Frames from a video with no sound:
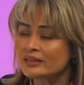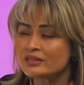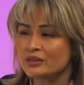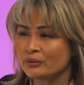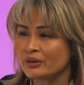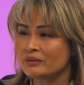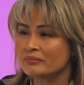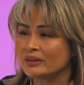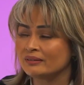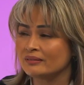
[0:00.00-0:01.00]
to know them,
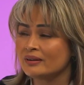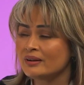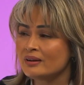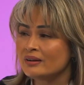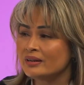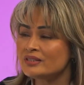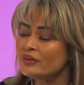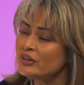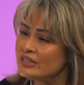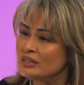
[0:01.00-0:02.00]
and it's
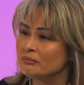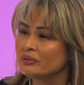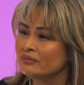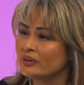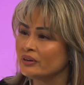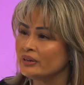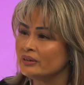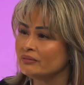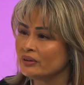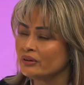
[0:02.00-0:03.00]
very deep, yeah.
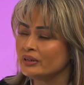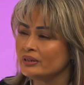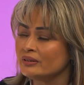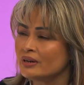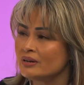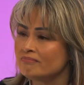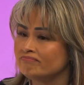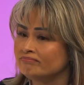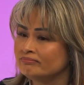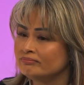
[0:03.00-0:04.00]
very, very um,
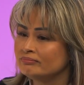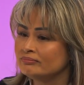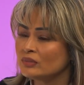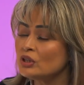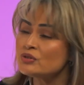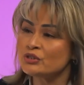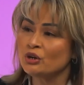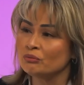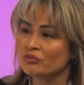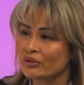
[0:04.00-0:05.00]
close to
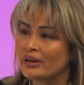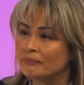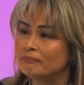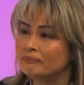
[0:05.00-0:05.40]
home for them.